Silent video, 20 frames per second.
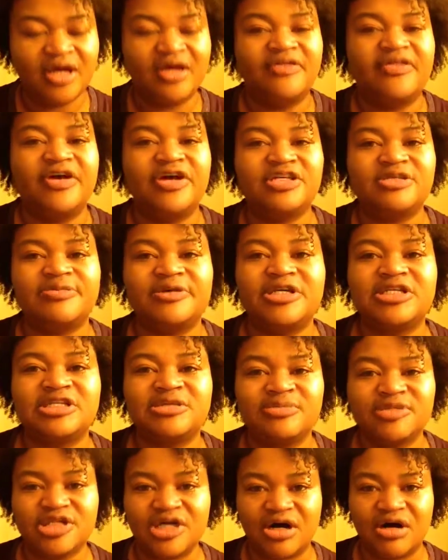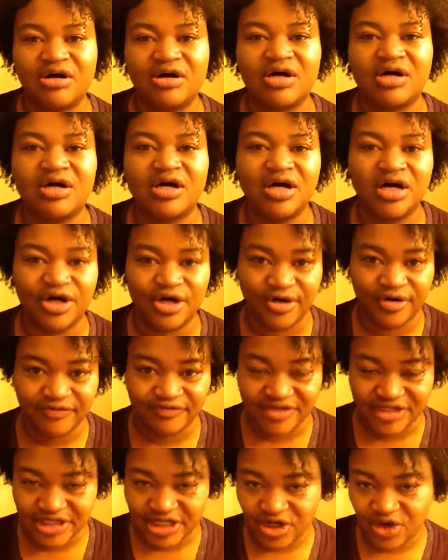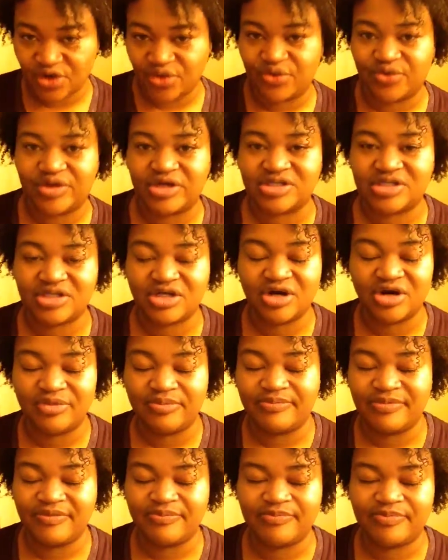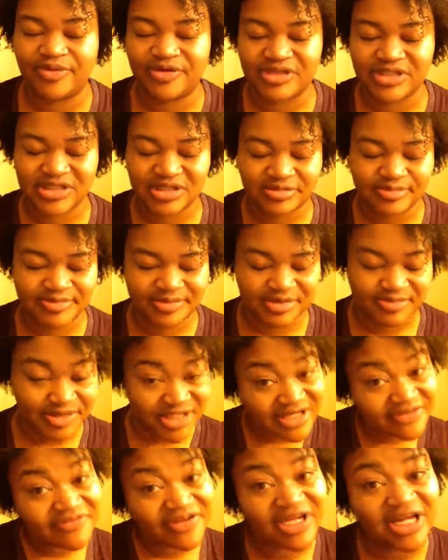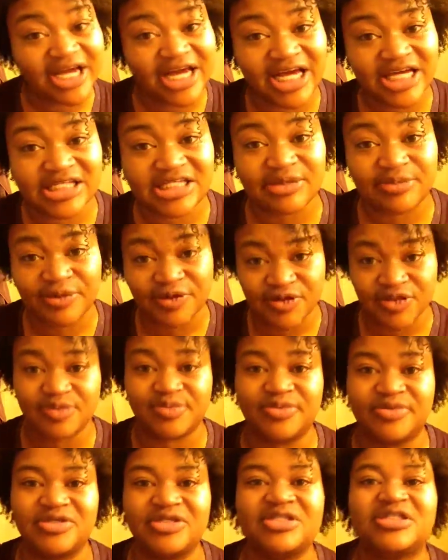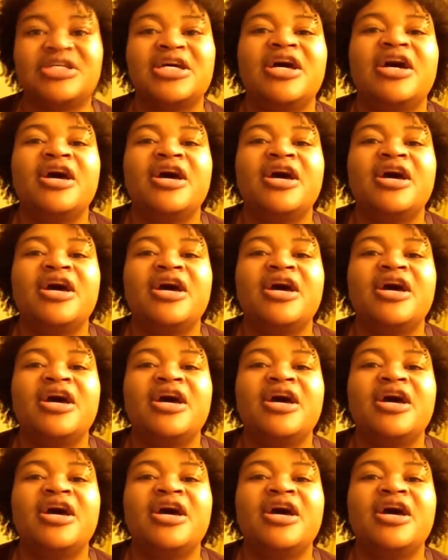There's been some talk of deodorants, specifically antiperspirants,